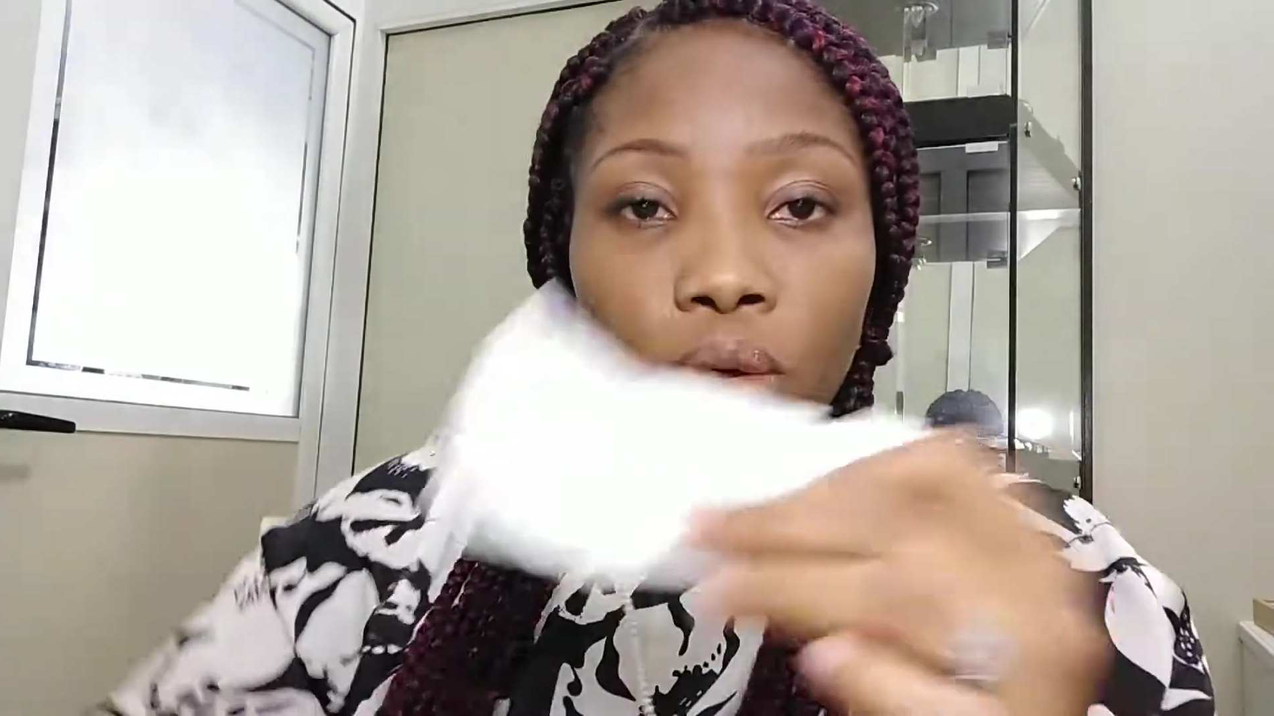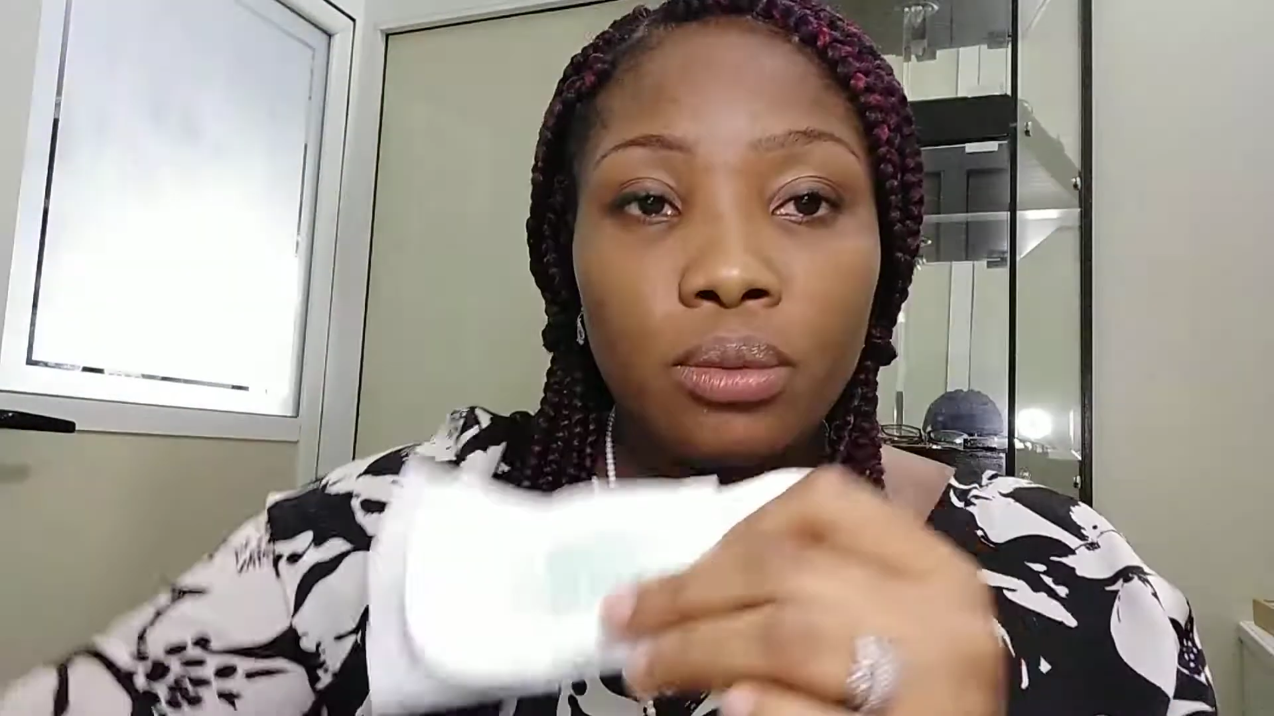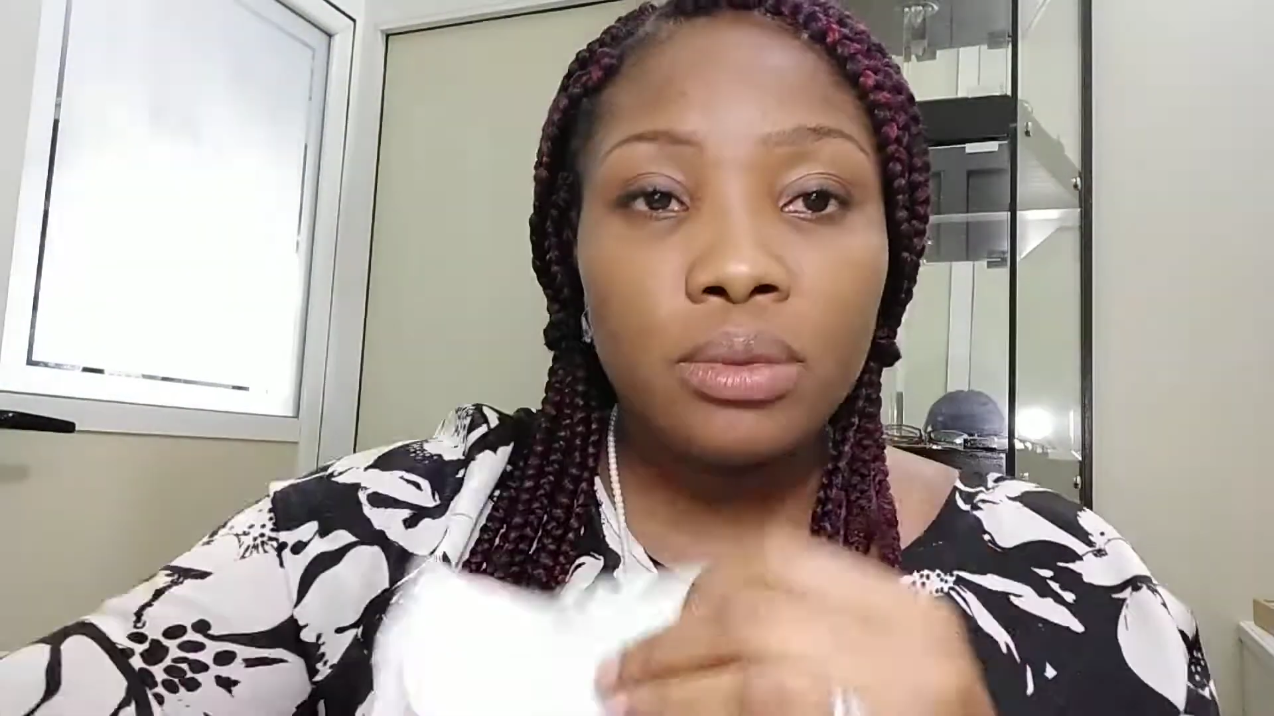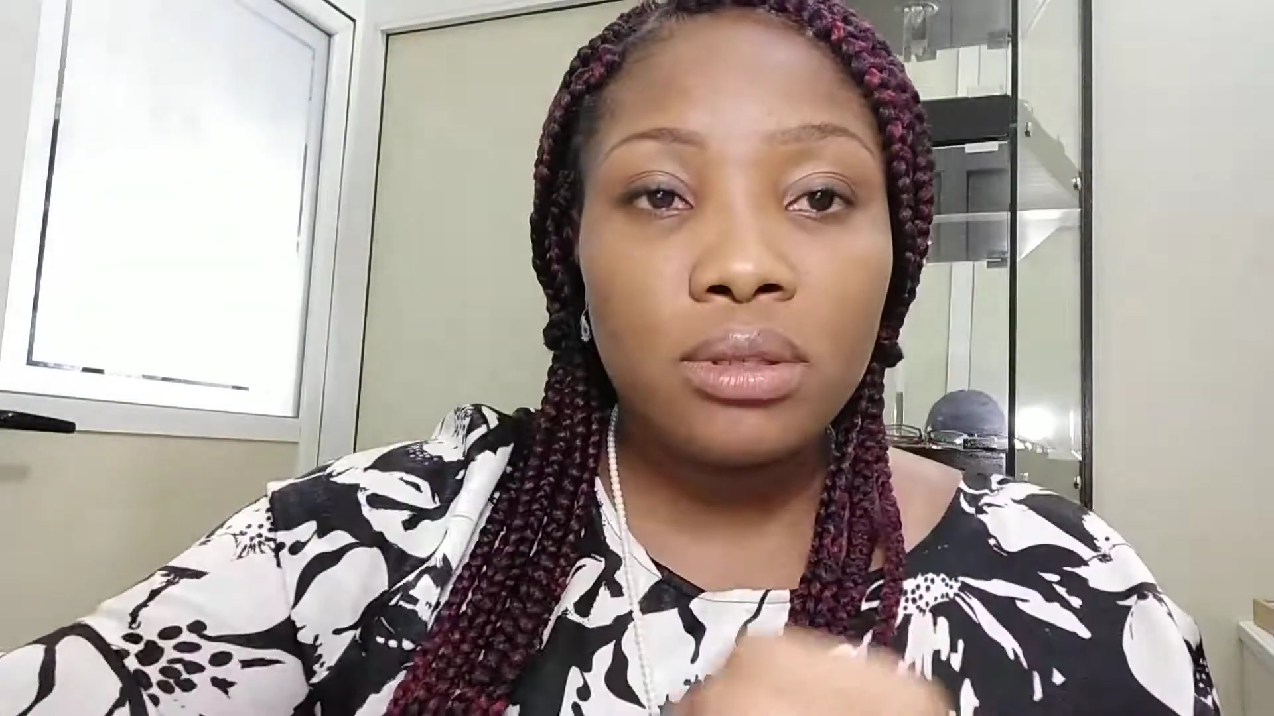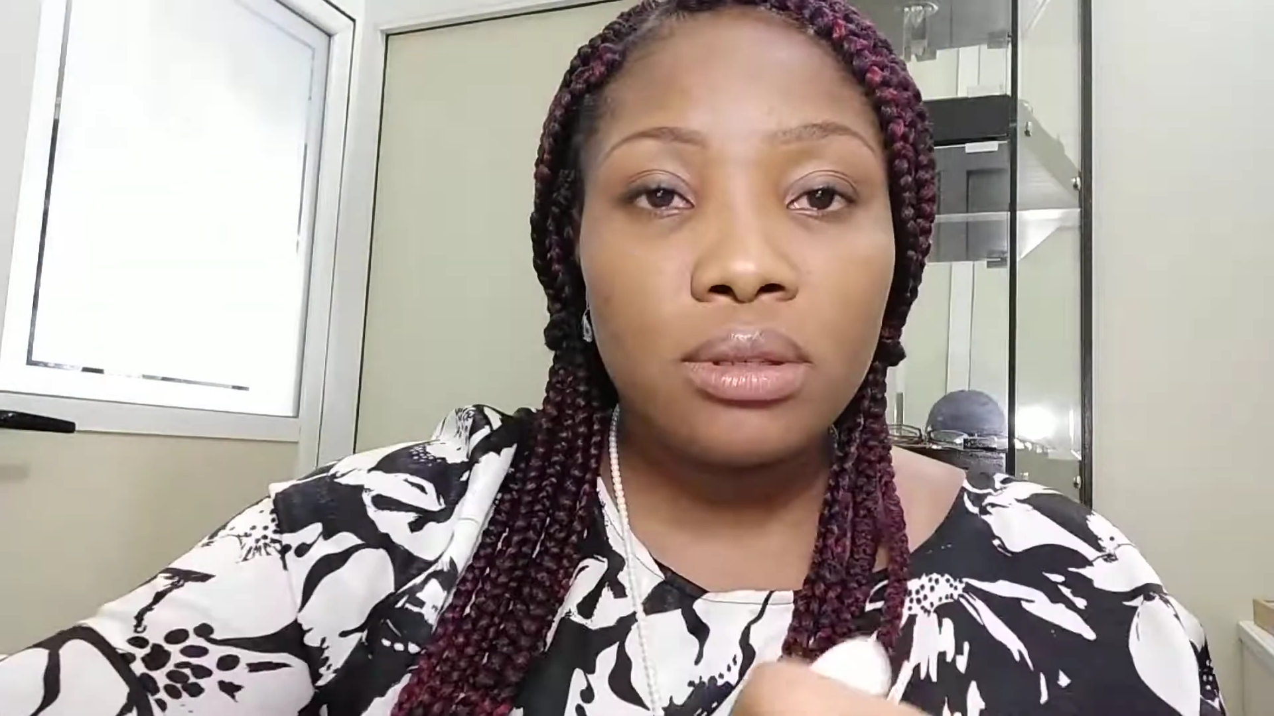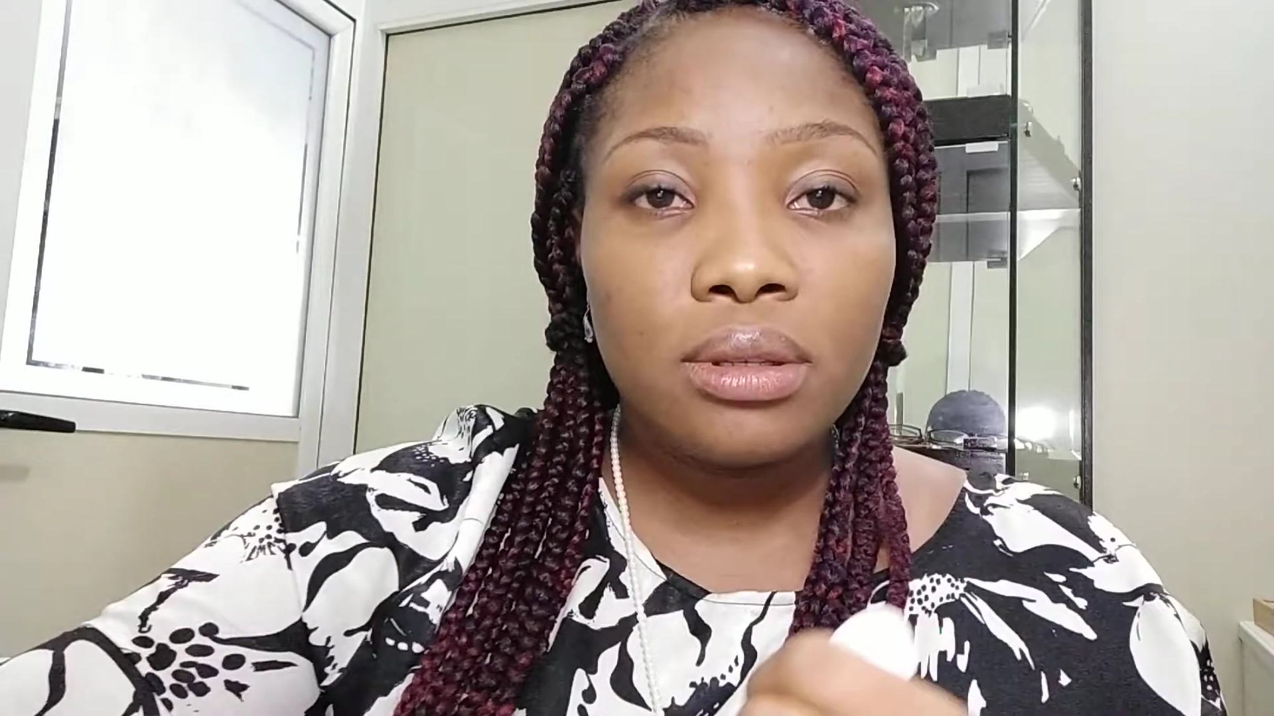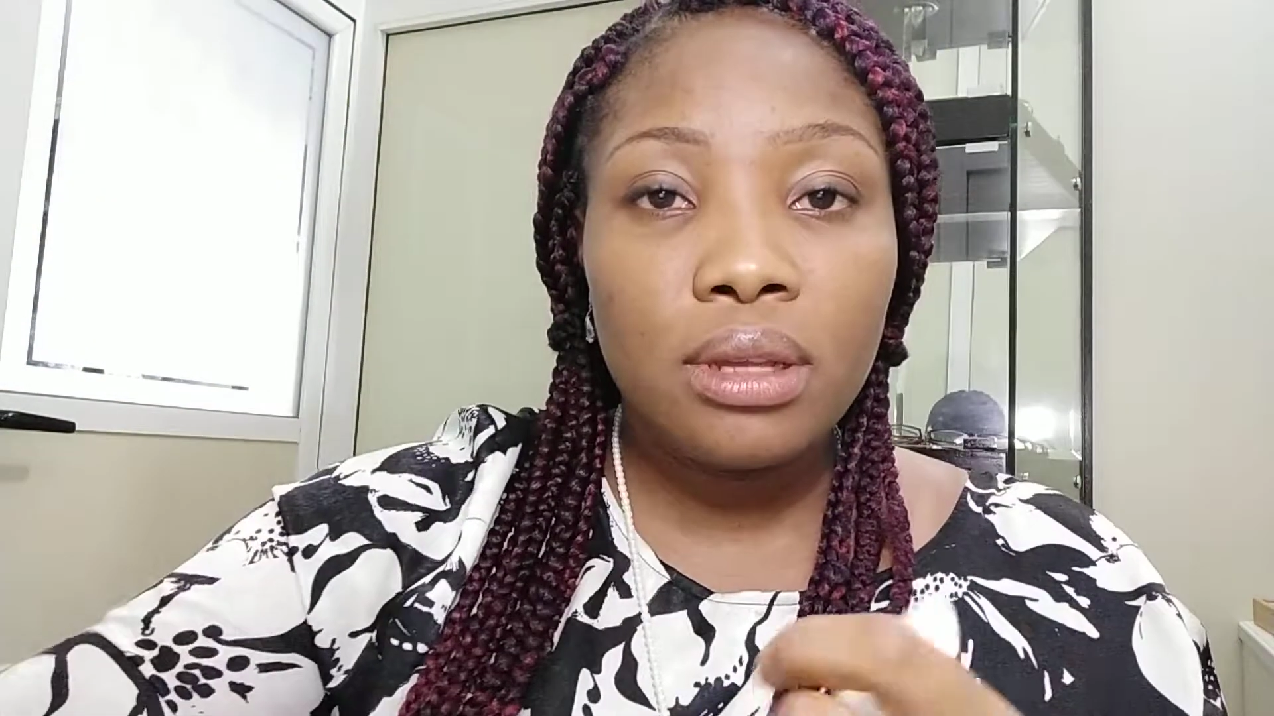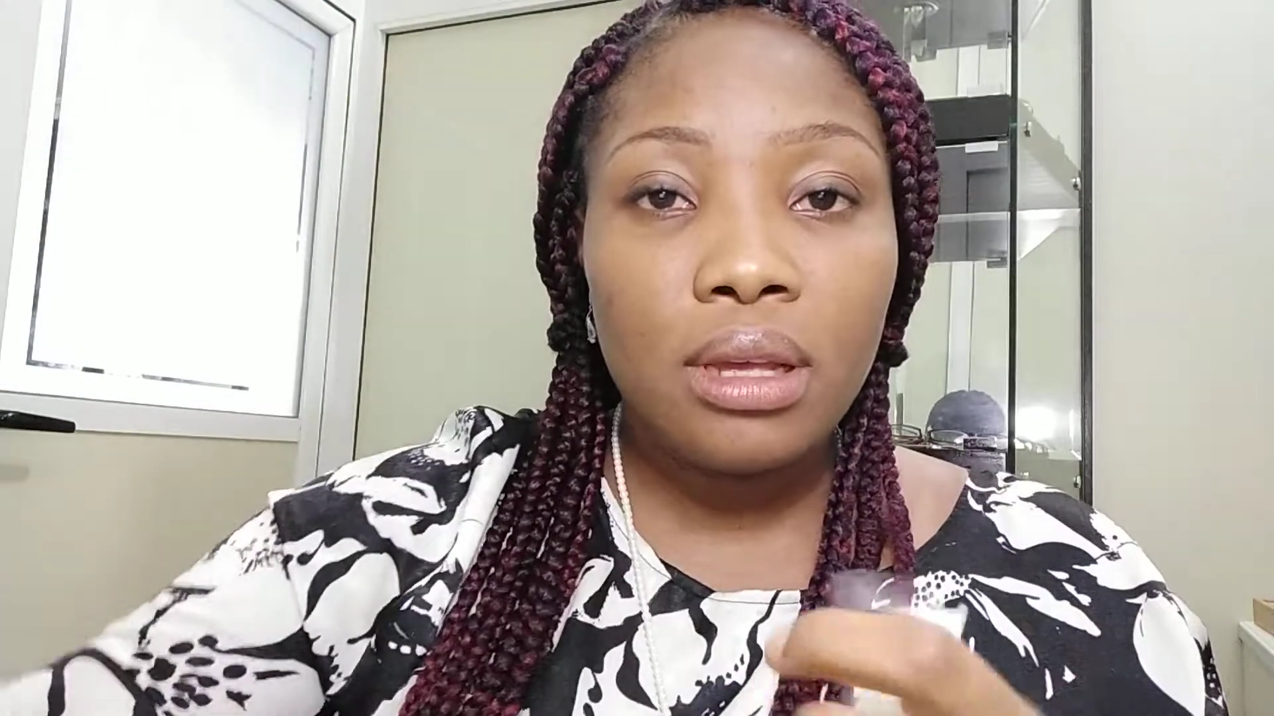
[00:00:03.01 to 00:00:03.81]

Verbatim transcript: comes